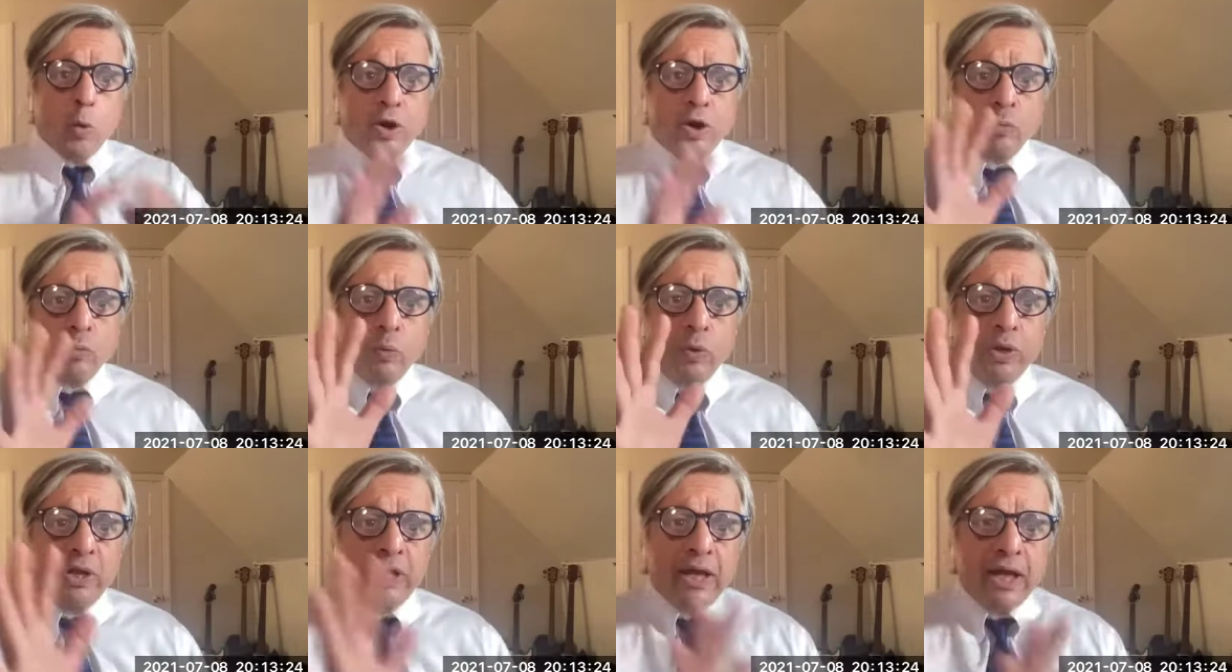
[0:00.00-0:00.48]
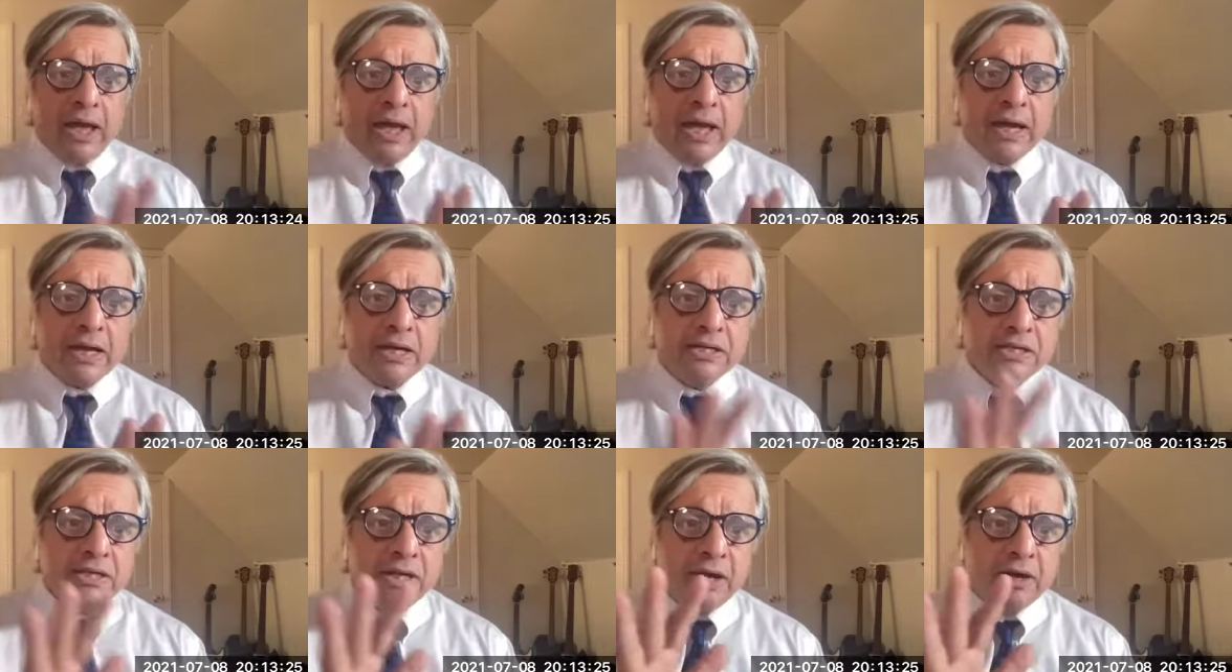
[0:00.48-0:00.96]
when we
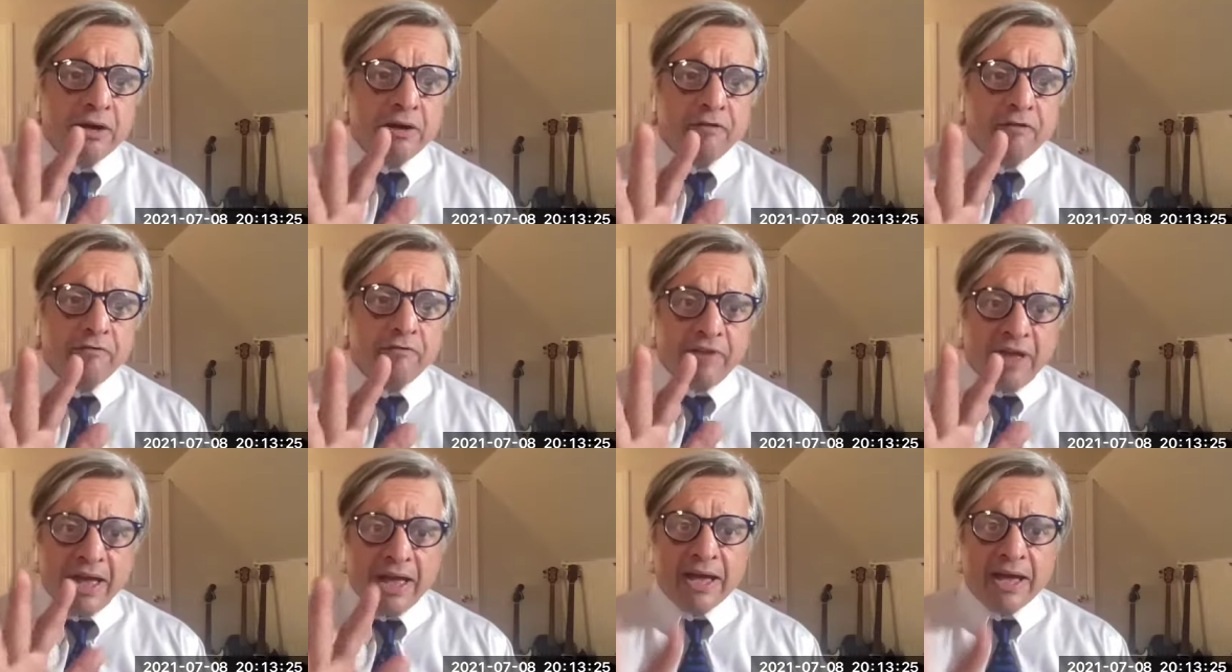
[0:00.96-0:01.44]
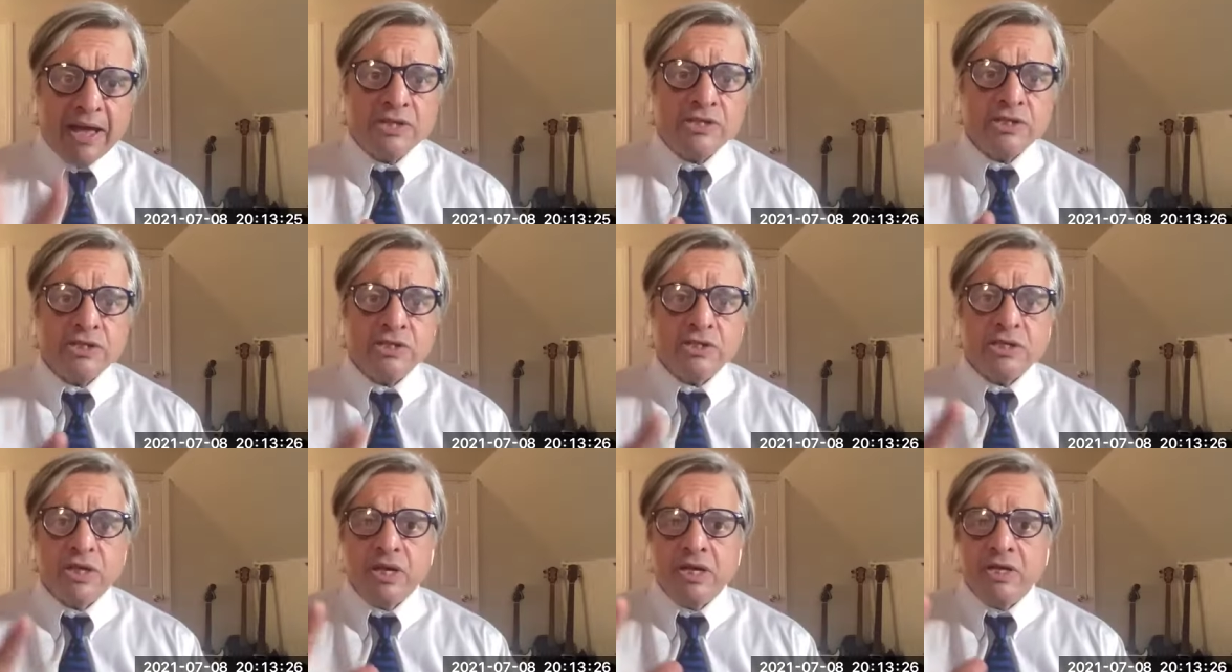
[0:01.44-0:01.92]
act out of
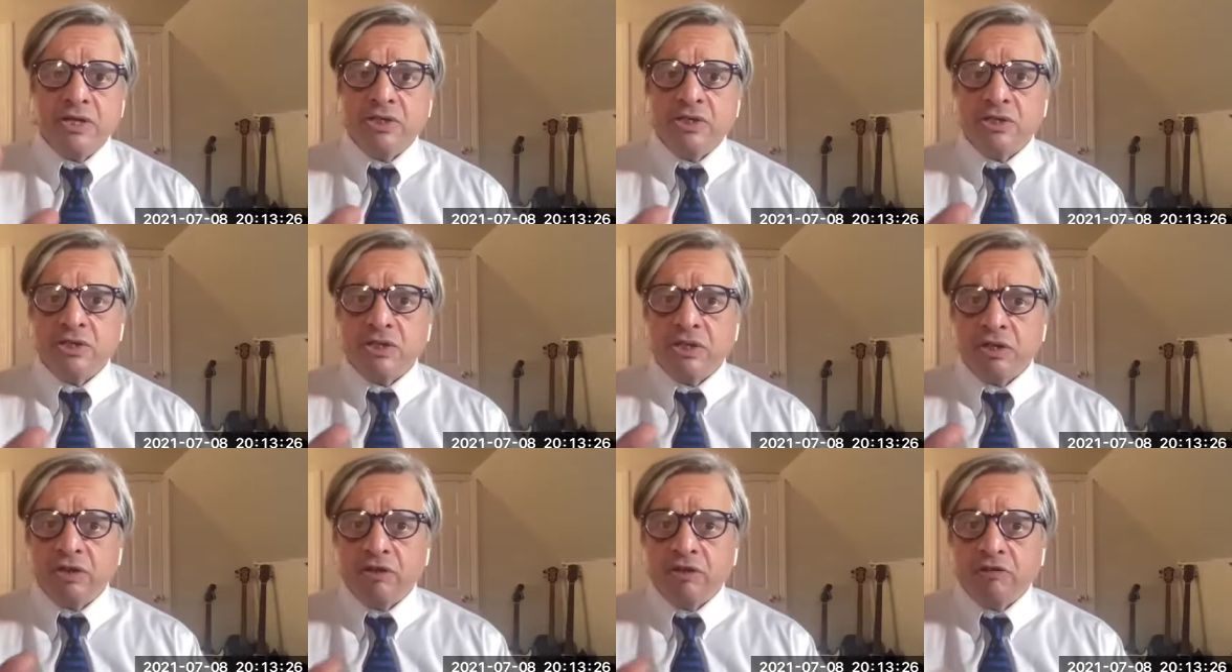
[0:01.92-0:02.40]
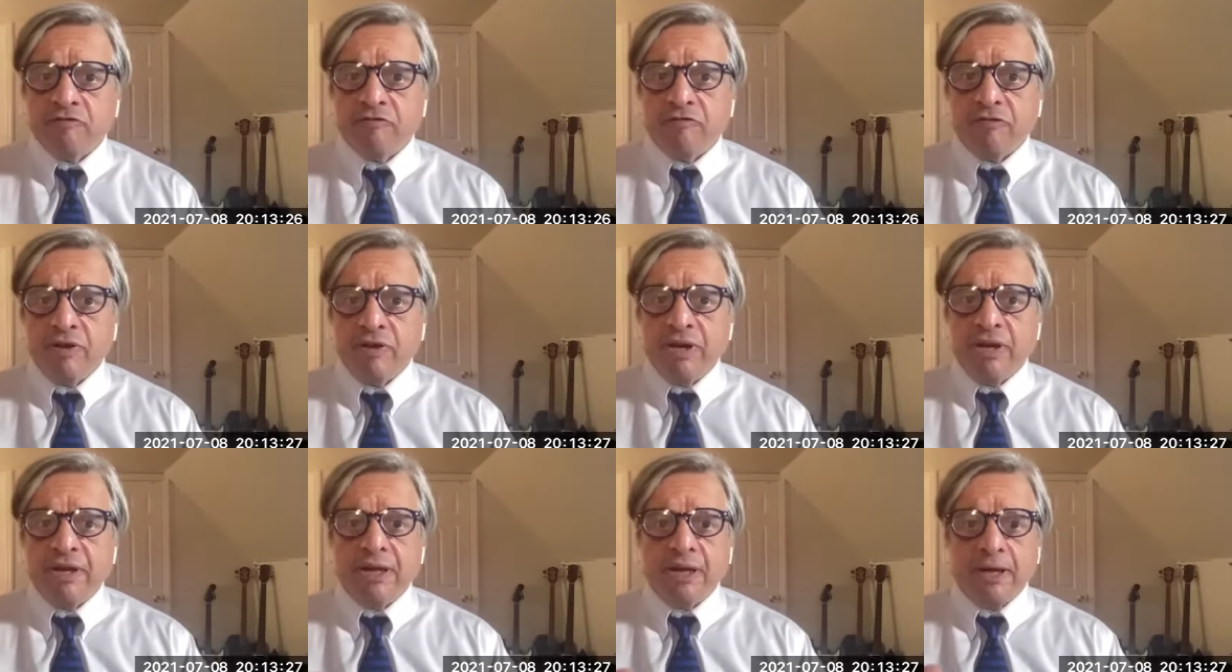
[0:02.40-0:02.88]
agitation and
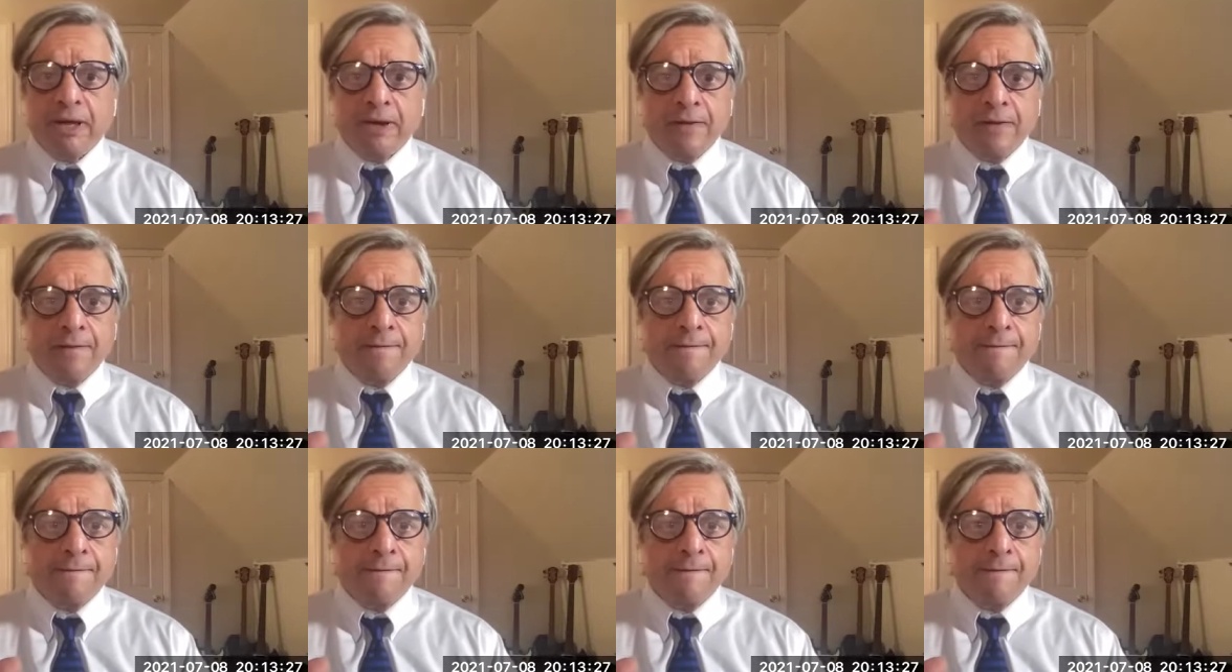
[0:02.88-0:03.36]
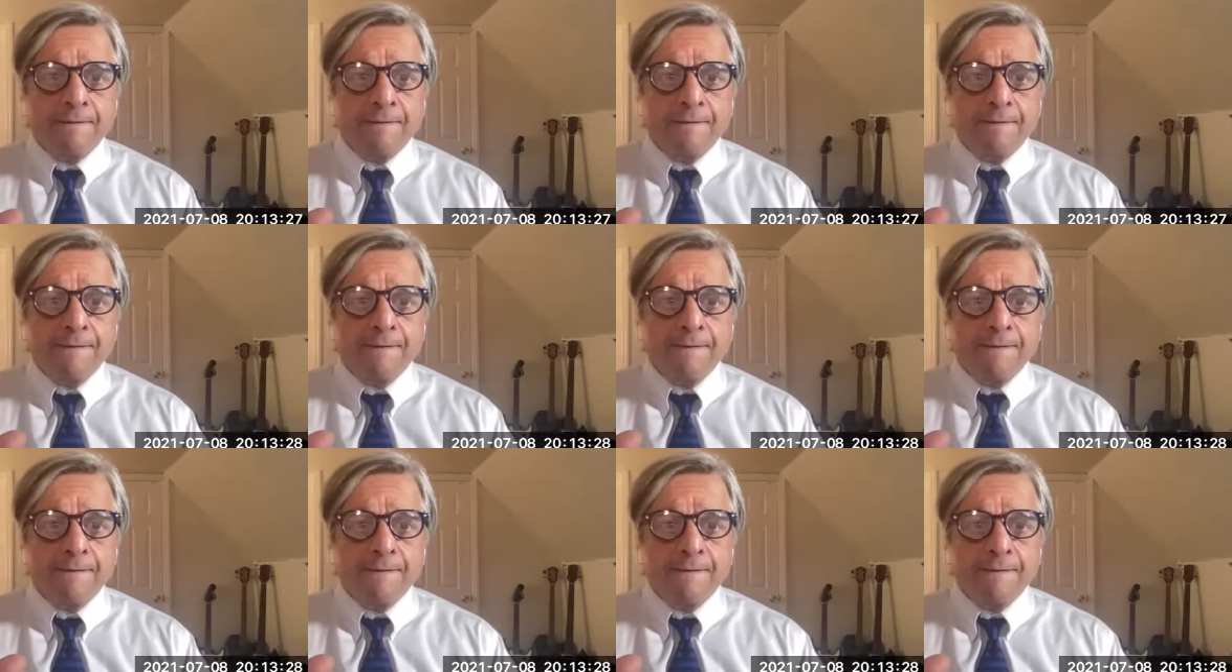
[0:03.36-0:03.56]
freak out,